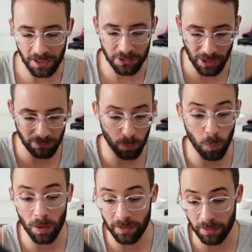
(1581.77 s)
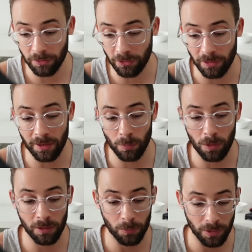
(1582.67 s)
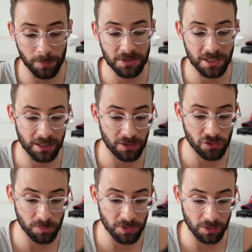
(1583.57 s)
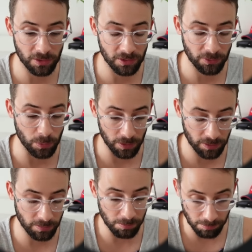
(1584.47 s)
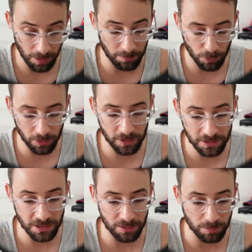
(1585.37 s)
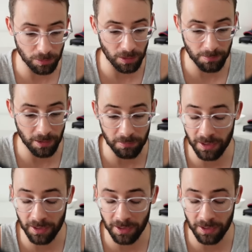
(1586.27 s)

I do have one other Solana wallet where I'm staking Jupe tokens with a more considerable amount.